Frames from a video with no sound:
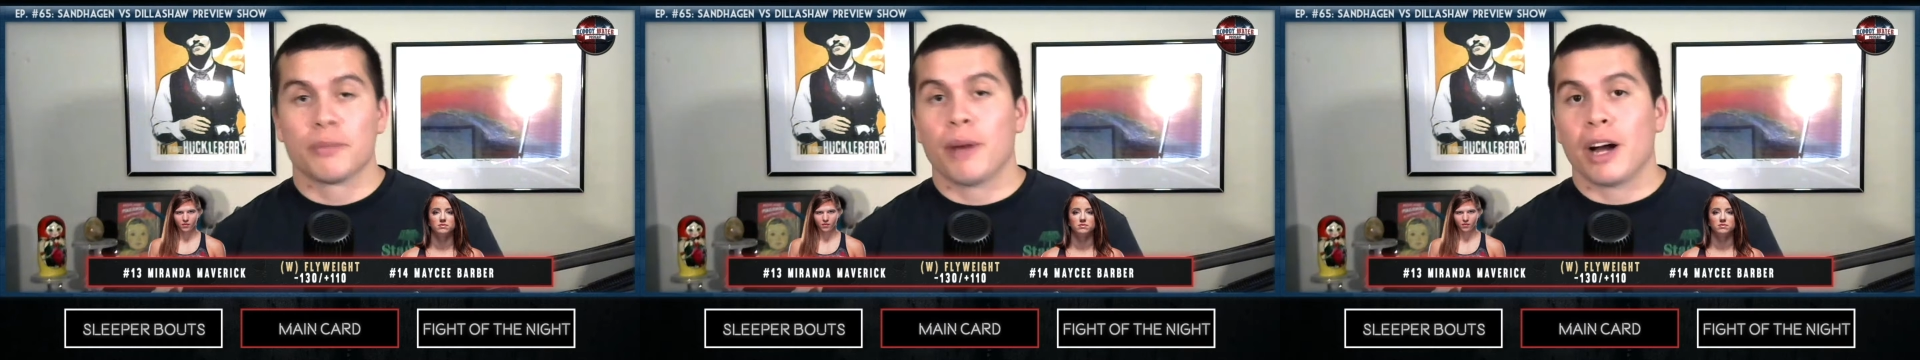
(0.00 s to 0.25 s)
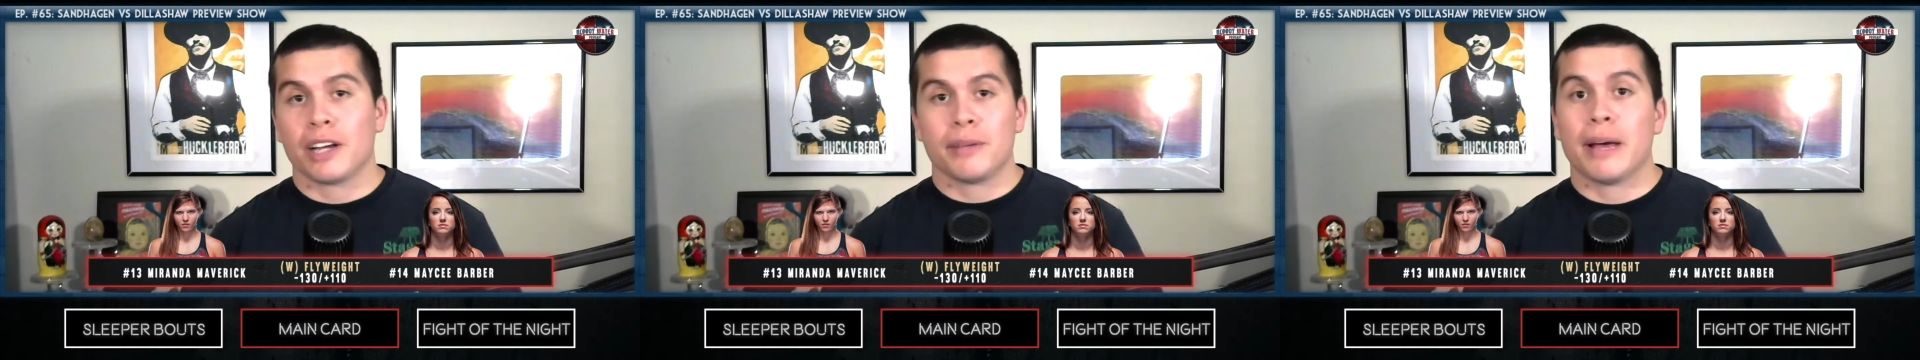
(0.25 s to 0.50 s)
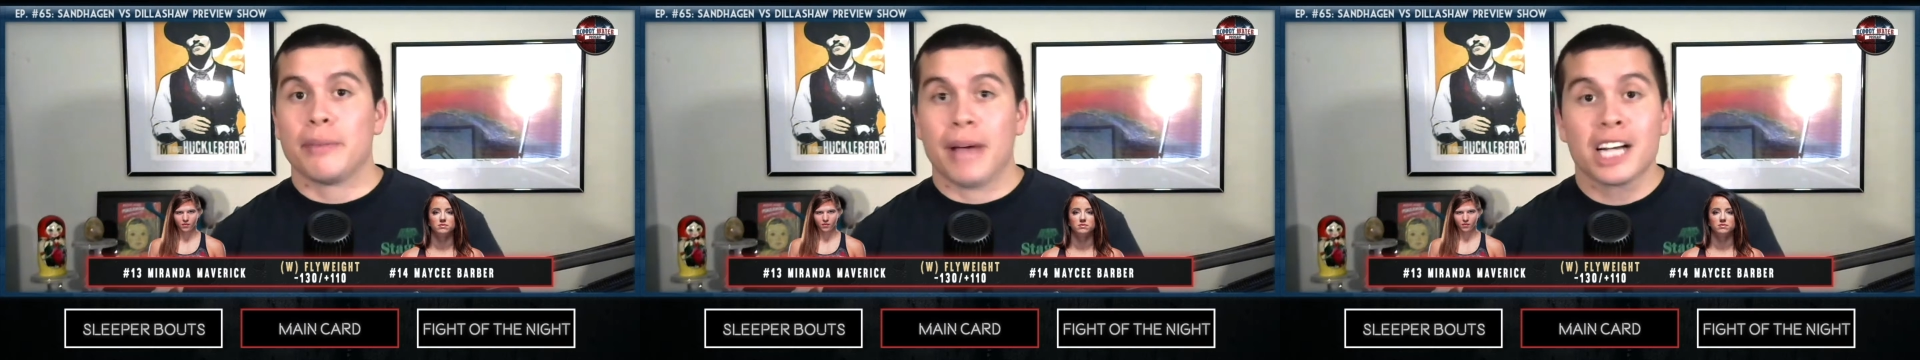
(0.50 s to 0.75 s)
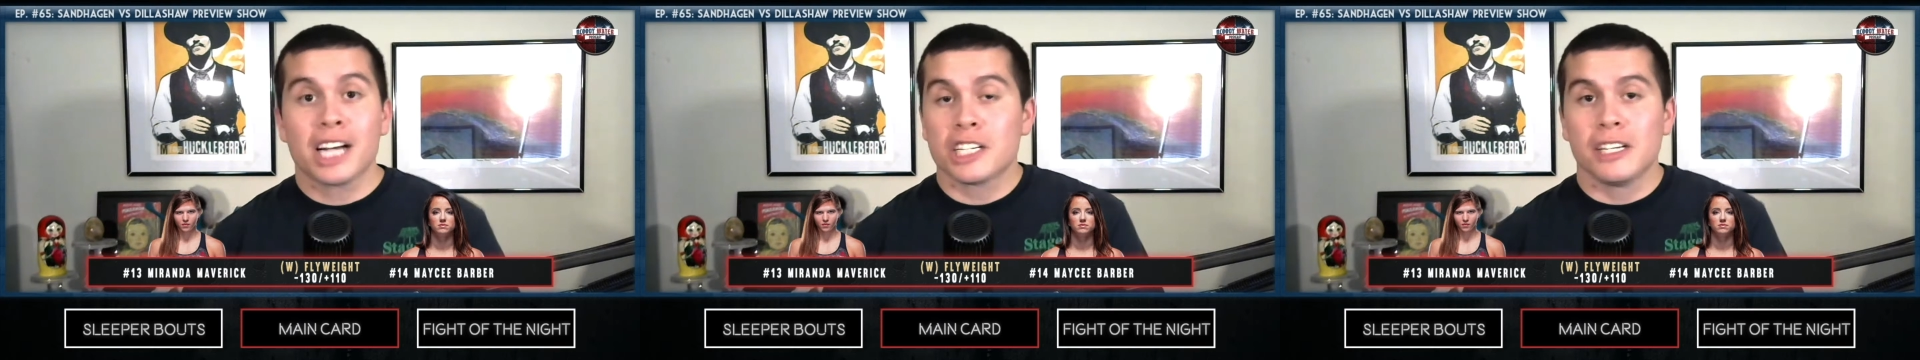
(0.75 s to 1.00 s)
Your body might
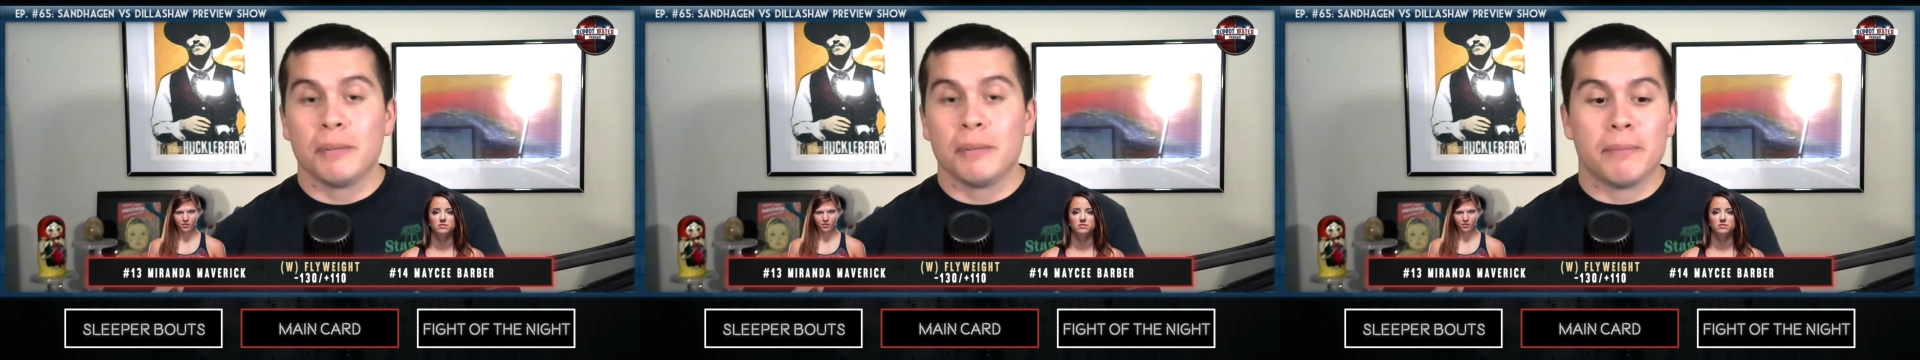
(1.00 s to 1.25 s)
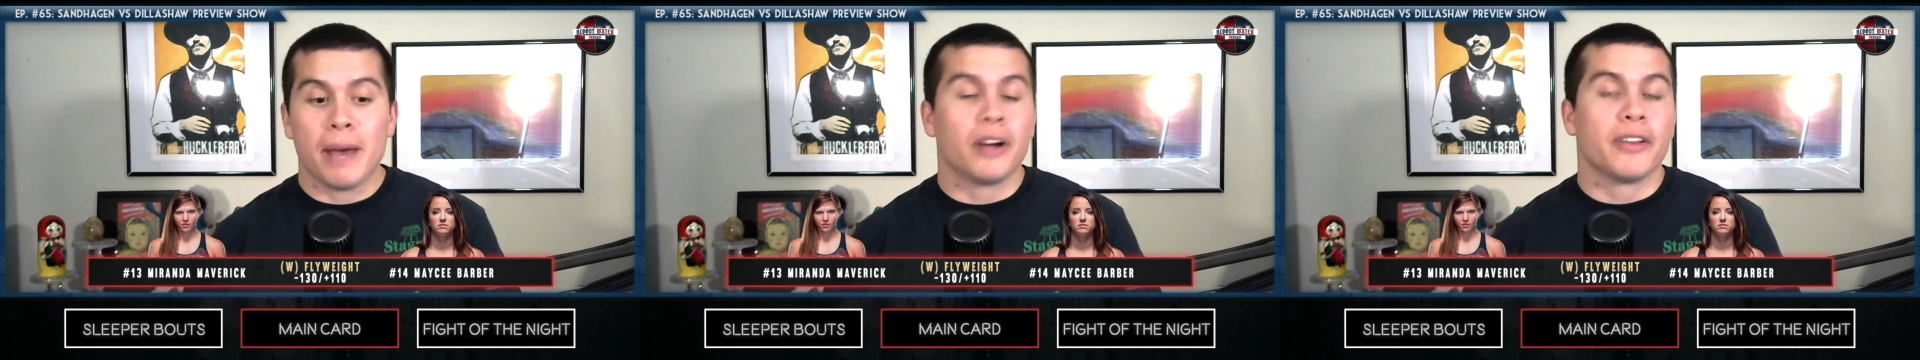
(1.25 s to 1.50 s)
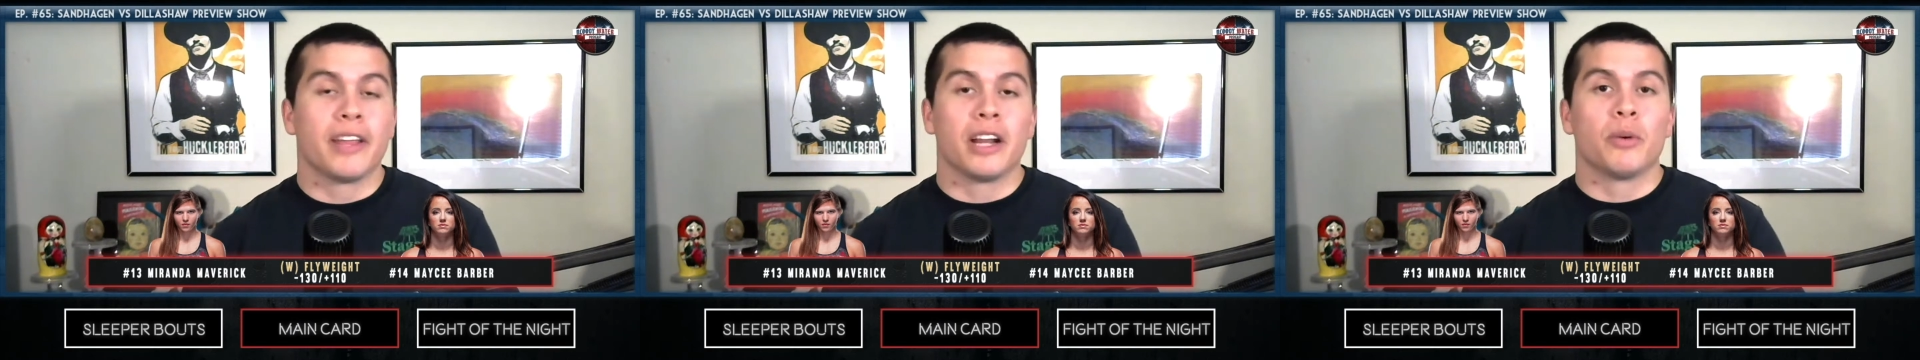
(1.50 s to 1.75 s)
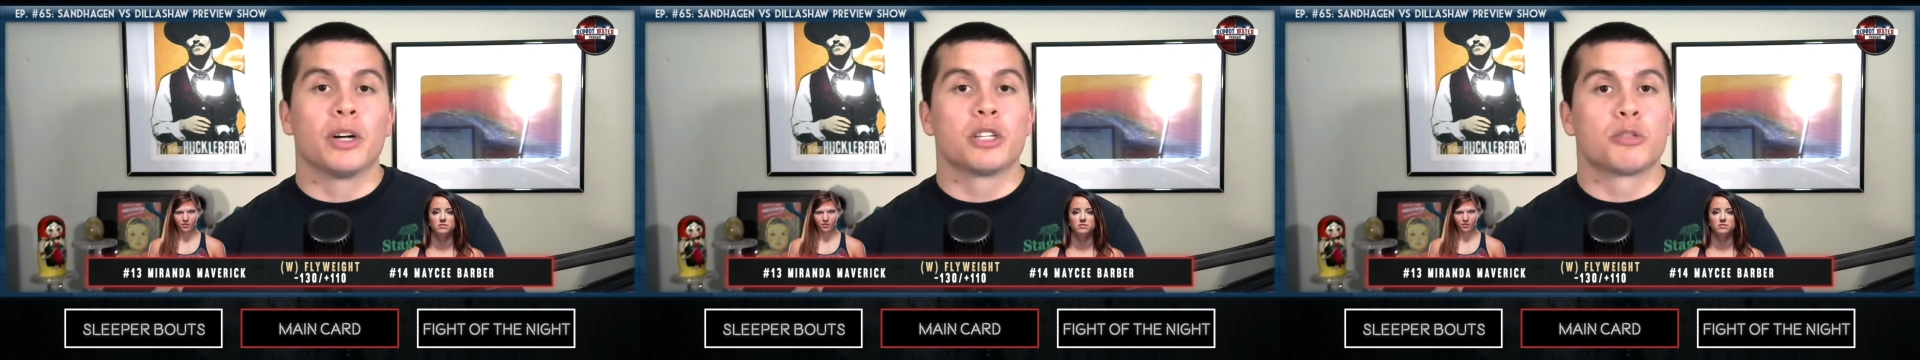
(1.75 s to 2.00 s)
actually be better than
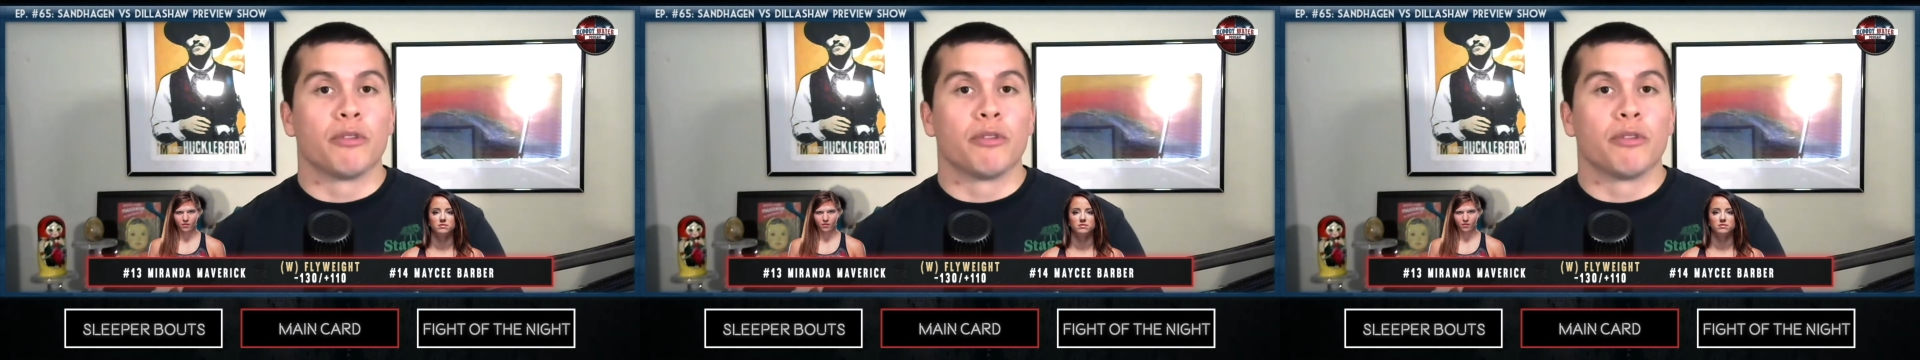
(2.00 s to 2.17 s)
it was